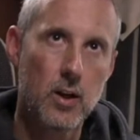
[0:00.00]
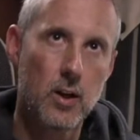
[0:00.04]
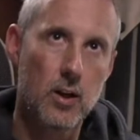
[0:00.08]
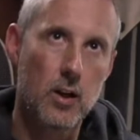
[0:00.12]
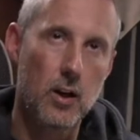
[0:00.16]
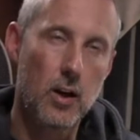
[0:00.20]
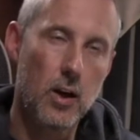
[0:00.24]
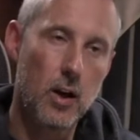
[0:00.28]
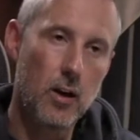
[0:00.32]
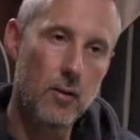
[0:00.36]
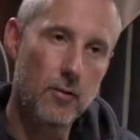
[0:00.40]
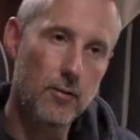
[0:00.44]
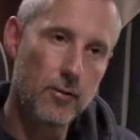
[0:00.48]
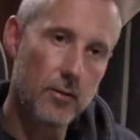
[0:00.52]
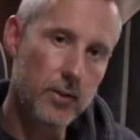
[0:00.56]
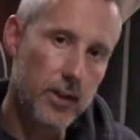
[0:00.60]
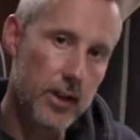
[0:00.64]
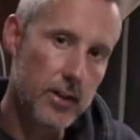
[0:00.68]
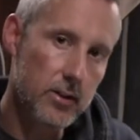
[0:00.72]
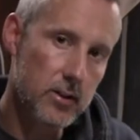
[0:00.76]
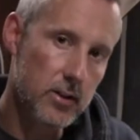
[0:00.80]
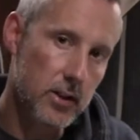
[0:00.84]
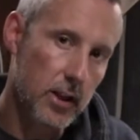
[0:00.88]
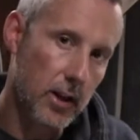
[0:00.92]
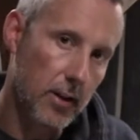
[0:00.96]
love
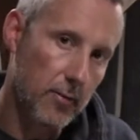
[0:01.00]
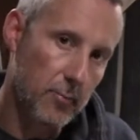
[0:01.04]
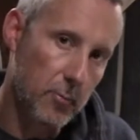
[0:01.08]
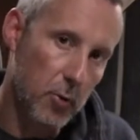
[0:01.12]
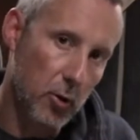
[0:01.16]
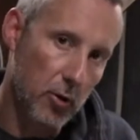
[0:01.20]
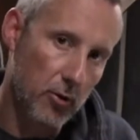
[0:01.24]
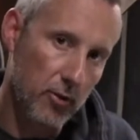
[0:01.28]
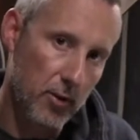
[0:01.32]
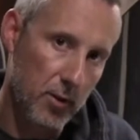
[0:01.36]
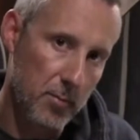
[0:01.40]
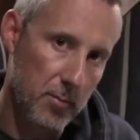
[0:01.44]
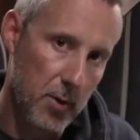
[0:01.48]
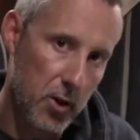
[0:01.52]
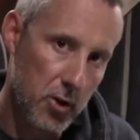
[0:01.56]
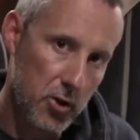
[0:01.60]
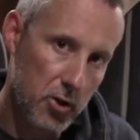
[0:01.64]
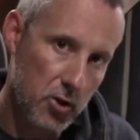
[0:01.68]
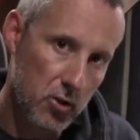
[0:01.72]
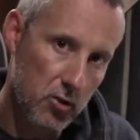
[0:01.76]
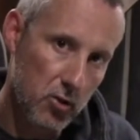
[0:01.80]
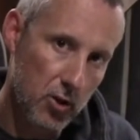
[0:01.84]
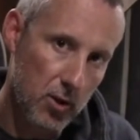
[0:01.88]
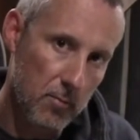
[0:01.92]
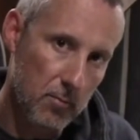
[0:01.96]
tends to have more of an
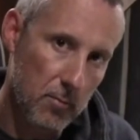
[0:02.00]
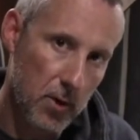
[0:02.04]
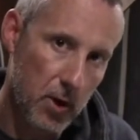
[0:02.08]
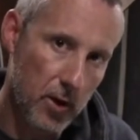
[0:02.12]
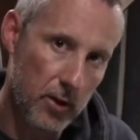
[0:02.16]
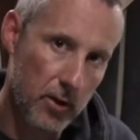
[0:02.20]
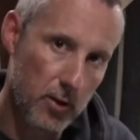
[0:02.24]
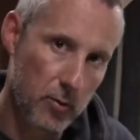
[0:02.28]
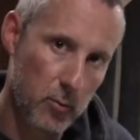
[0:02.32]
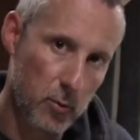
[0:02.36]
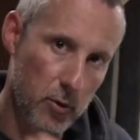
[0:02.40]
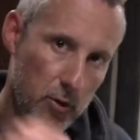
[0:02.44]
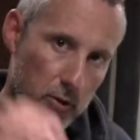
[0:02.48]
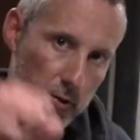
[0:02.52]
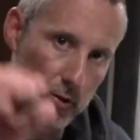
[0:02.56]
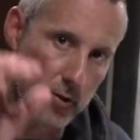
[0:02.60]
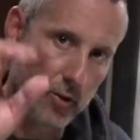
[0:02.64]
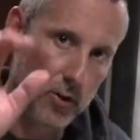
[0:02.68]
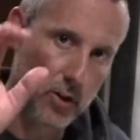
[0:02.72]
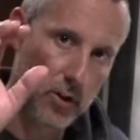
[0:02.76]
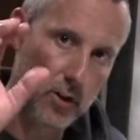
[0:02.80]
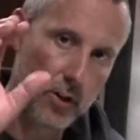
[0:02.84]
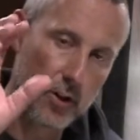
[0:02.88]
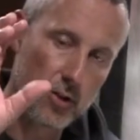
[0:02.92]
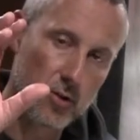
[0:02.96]
emotional component, whereas
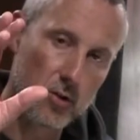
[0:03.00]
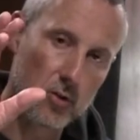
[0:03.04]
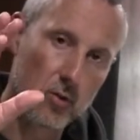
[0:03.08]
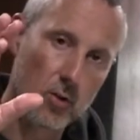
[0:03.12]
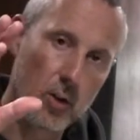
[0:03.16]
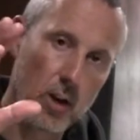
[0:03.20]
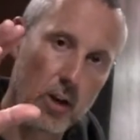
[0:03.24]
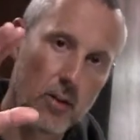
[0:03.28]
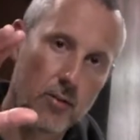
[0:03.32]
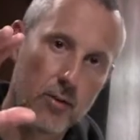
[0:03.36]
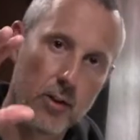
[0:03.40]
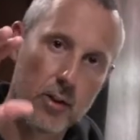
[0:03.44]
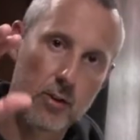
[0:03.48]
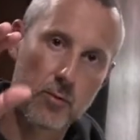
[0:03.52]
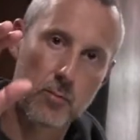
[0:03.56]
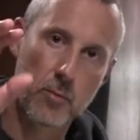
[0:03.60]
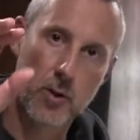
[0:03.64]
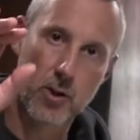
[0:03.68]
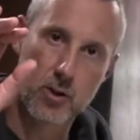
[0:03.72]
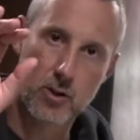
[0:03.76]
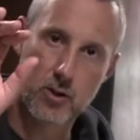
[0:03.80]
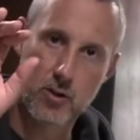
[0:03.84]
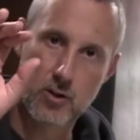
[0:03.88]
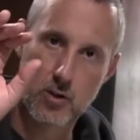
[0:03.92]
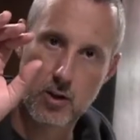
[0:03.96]
unconditional love is
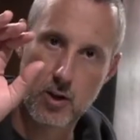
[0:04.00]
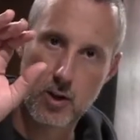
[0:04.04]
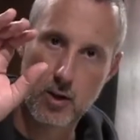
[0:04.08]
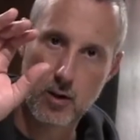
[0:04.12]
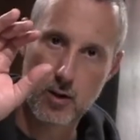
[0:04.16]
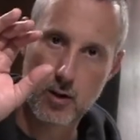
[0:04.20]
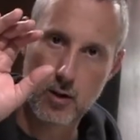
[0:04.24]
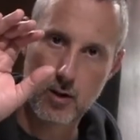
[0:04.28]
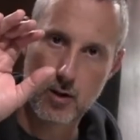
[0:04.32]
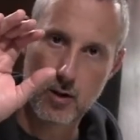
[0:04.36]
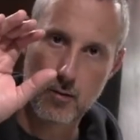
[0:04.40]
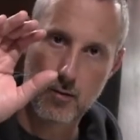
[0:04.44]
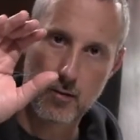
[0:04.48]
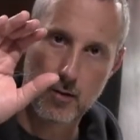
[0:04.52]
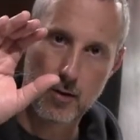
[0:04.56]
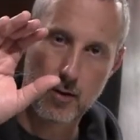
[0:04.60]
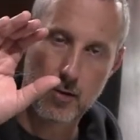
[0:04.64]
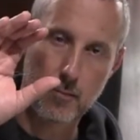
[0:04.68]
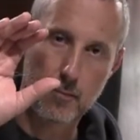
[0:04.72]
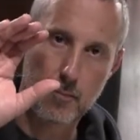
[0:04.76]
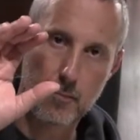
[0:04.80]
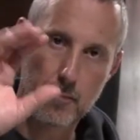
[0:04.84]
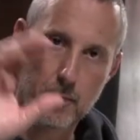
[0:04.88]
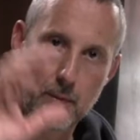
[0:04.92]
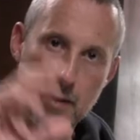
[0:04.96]
much,
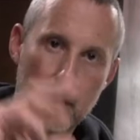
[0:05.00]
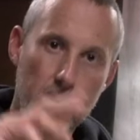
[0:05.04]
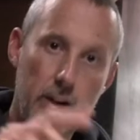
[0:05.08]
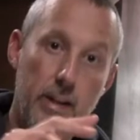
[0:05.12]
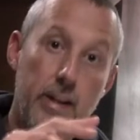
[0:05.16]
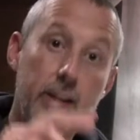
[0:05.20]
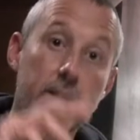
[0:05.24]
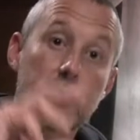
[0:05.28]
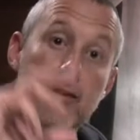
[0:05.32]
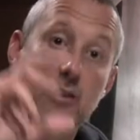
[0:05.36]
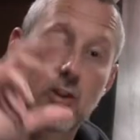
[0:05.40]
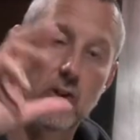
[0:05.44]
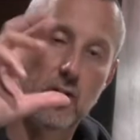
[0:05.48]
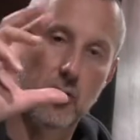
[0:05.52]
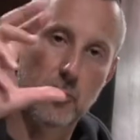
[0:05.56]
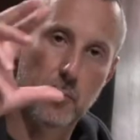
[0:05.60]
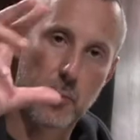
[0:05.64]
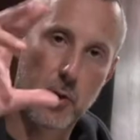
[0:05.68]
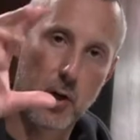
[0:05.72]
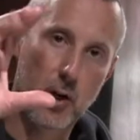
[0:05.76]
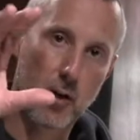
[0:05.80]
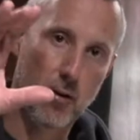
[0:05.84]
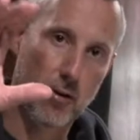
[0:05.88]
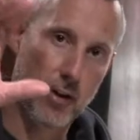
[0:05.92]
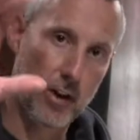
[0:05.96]
in this sense,
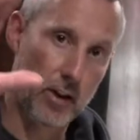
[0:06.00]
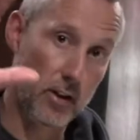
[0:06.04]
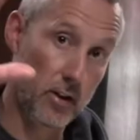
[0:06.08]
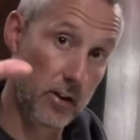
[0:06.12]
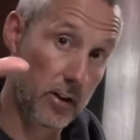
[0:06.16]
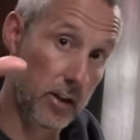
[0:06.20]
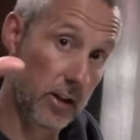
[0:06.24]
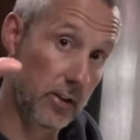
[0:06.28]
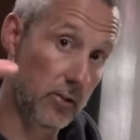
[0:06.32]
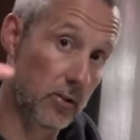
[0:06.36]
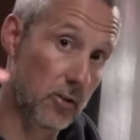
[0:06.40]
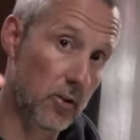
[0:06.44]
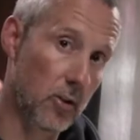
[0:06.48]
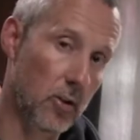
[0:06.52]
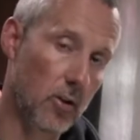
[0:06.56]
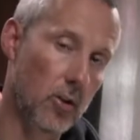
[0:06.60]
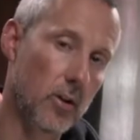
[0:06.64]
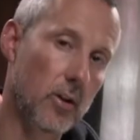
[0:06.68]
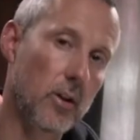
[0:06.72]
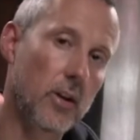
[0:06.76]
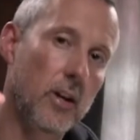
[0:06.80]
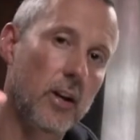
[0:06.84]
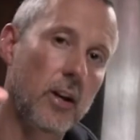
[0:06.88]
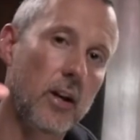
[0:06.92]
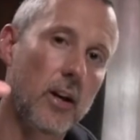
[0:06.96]
pure, in that it's not
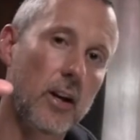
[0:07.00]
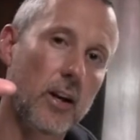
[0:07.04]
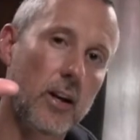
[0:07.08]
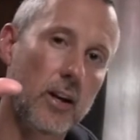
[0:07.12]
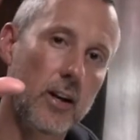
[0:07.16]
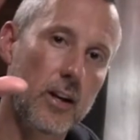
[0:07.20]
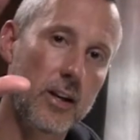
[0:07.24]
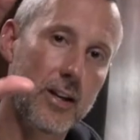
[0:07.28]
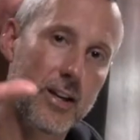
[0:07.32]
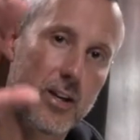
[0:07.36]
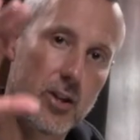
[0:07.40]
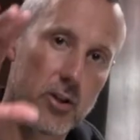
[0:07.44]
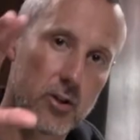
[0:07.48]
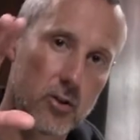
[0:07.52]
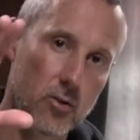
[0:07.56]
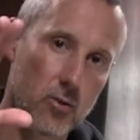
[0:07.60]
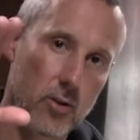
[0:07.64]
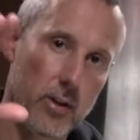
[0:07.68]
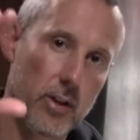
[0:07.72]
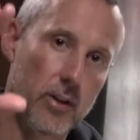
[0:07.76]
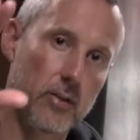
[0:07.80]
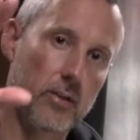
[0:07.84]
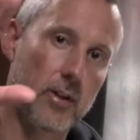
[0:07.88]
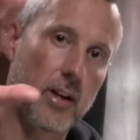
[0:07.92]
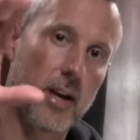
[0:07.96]
conditional.
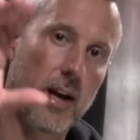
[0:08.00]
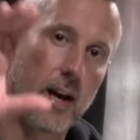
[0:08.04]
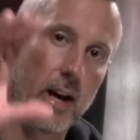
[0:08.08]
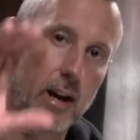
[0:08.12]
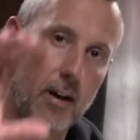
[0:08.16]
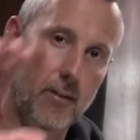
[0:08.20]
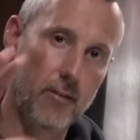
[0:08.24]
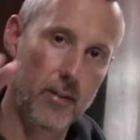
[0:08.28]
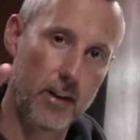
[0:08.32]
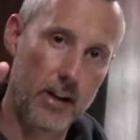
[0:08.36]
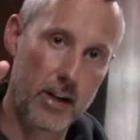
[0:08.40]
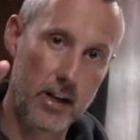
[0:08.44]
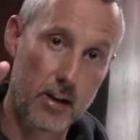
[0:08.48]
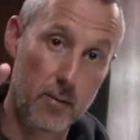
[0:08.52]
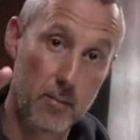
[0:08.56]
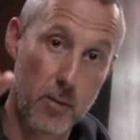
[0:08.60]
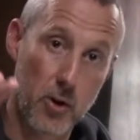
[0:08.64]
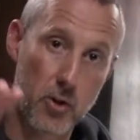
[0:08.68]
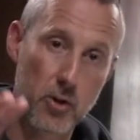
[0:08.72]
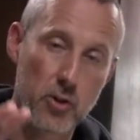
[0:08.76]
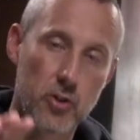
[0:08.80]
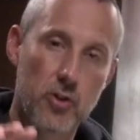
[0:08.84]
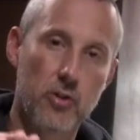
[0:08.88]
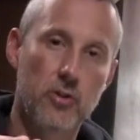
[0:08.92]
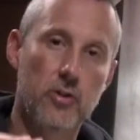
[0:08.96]
It doesn't have any
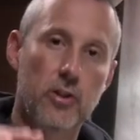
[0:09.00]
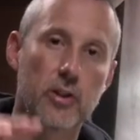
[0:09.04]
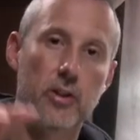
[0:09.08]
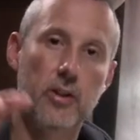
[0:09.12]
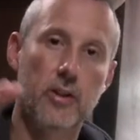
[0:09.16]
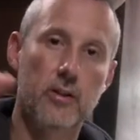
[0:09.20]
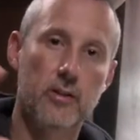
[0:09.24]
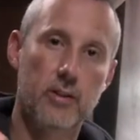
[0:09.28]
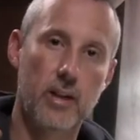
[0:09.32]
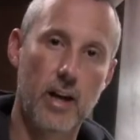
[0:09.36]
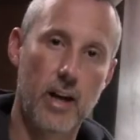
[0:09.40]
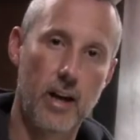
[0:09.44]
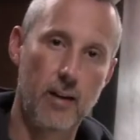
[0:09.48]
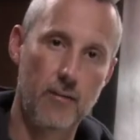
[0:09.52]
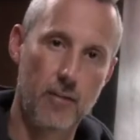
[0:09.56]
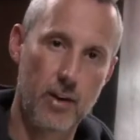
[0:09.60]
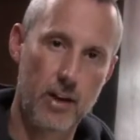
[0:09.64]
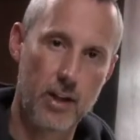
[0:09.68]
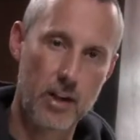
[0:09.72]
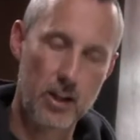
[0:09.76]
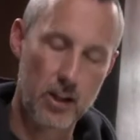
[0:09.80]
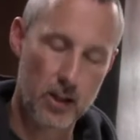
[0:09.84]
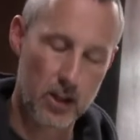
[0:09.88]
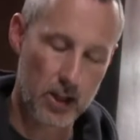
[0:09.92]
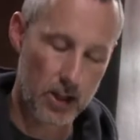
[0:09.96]
emotions. It doesn't have
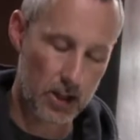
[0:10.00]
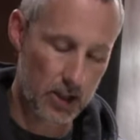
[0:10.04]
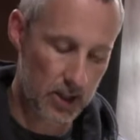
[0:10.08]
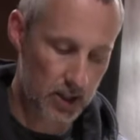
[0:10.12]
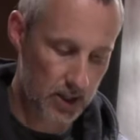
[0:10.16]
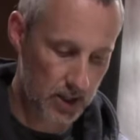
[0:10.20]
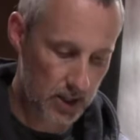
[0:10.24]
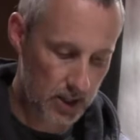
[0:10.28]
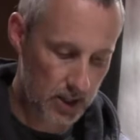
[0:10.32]
anything